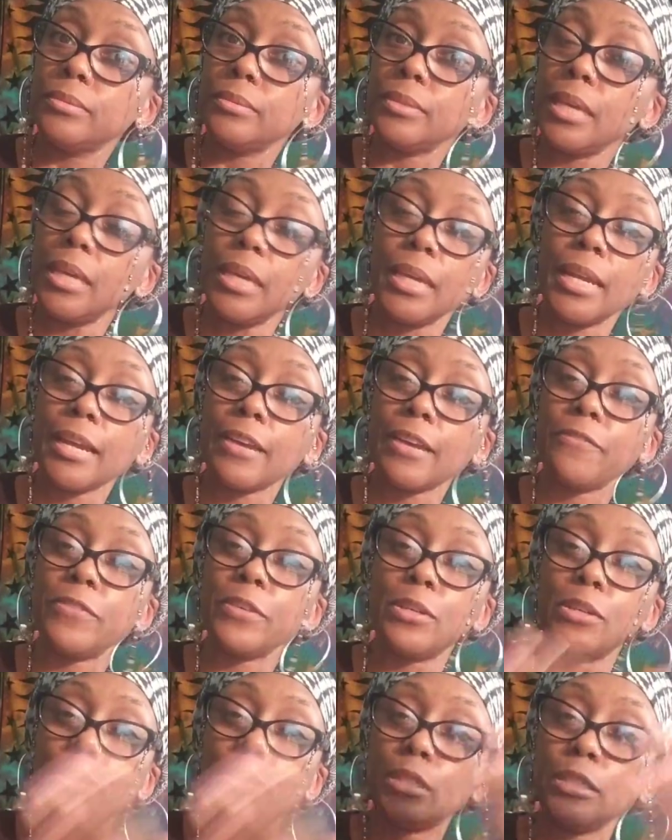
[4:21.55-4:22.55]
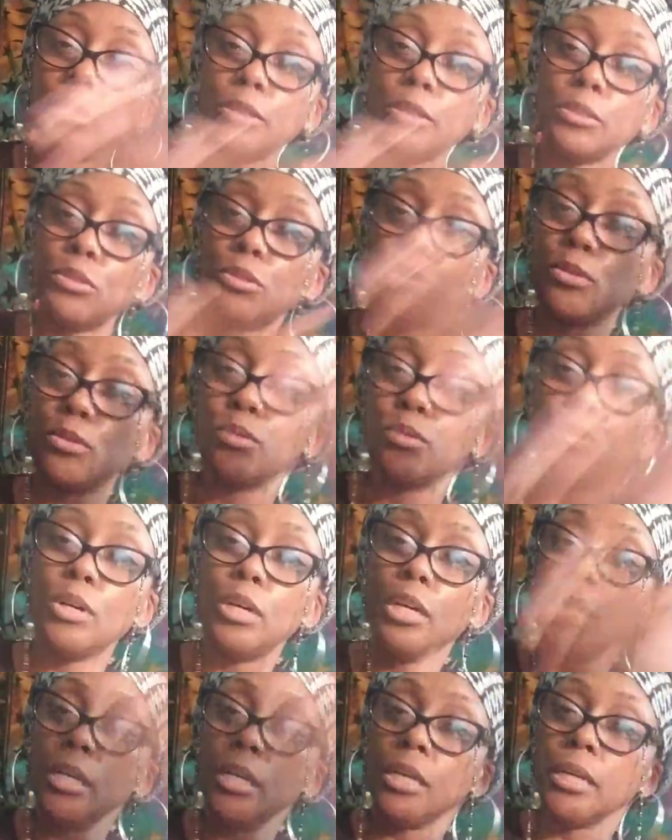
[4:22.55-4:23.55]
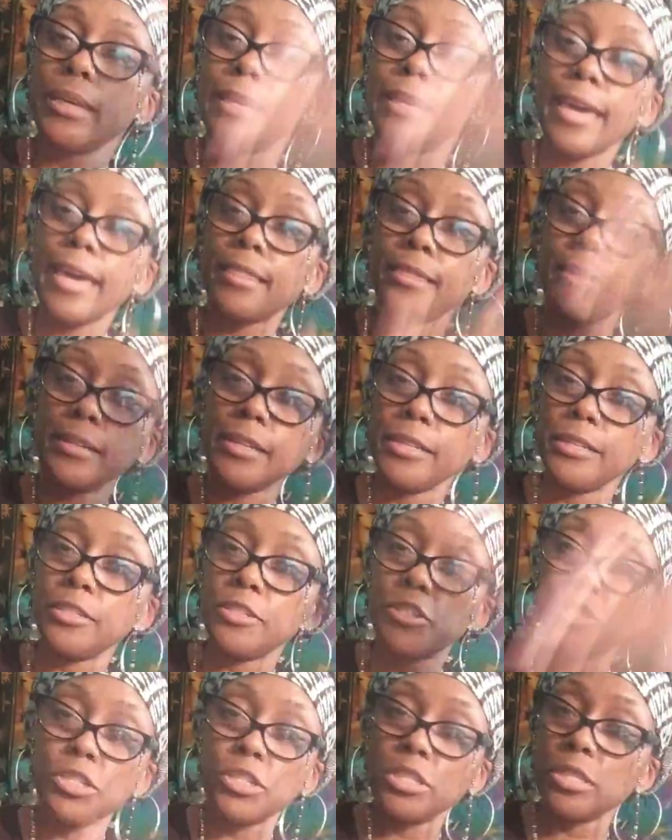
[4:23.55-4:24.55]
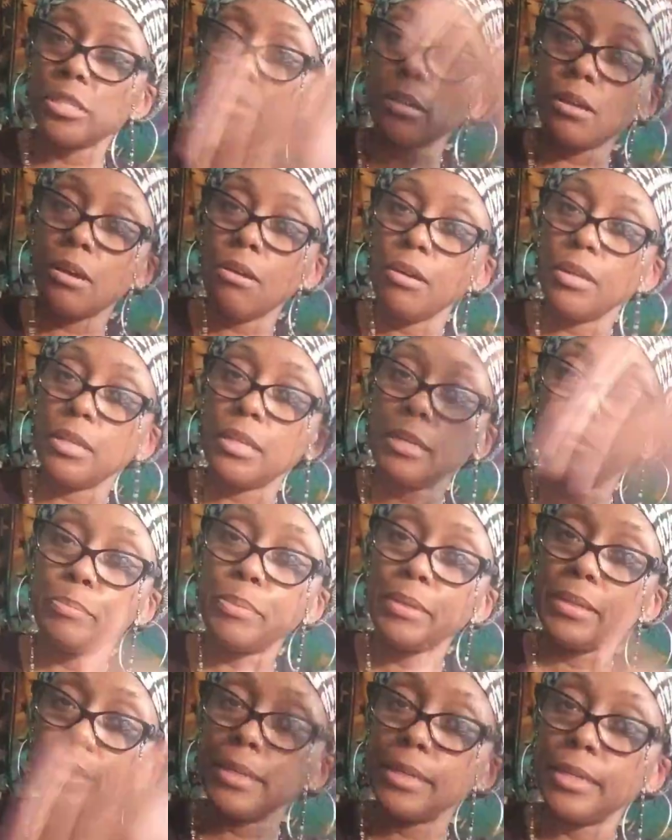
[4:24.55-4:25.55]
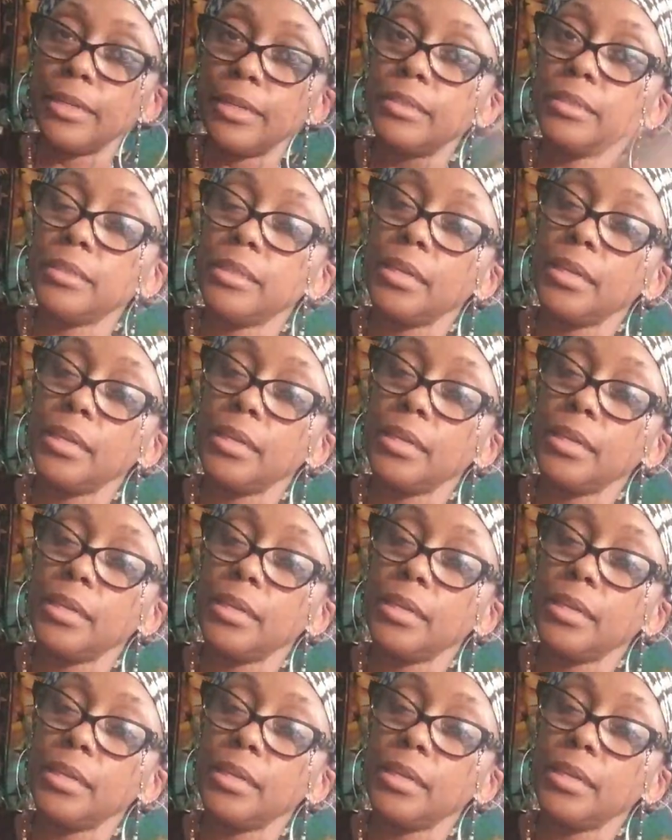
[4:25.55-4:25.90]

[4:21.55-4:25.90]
And I could feel her little Catholic energy just all up in there.